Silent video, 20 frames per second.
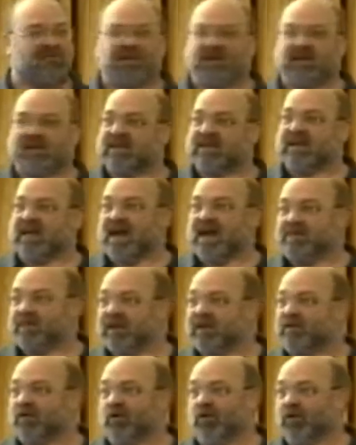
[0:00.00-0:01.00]
cabling
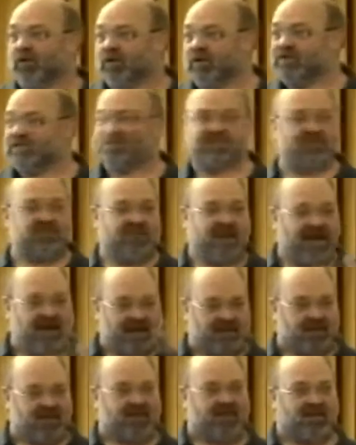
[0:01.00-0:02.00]
calls,
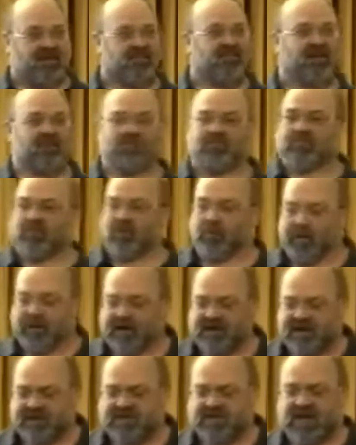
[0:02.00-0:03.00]
anything that we're going
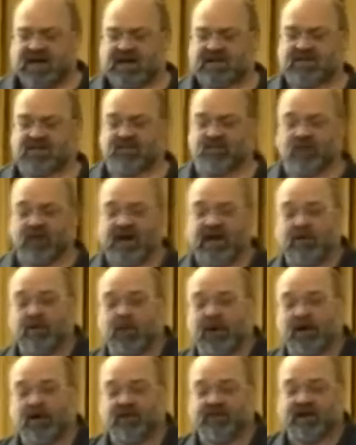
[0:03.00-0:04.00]
to charge them, any
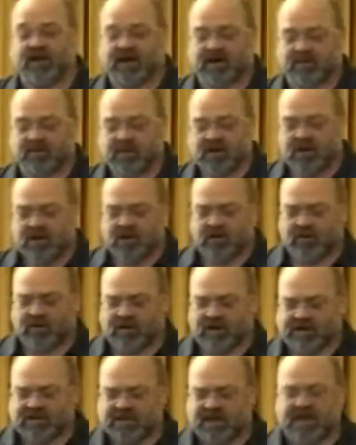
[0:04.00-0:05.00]
one-off item we're
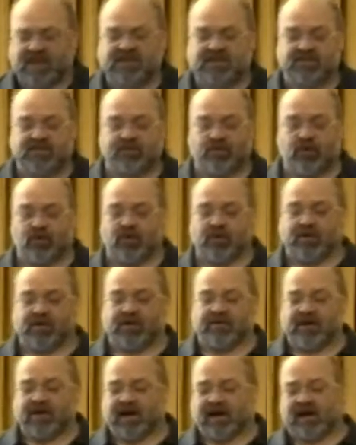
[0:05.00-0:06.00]
going to charge them for, and we
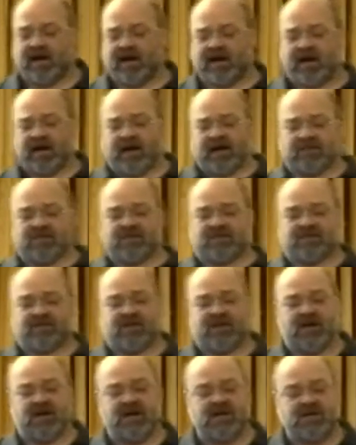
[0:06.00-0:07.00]
create line items for
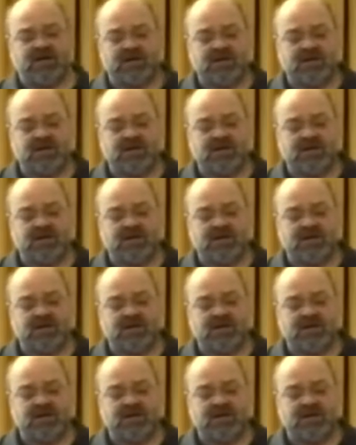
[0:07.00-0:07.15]
those.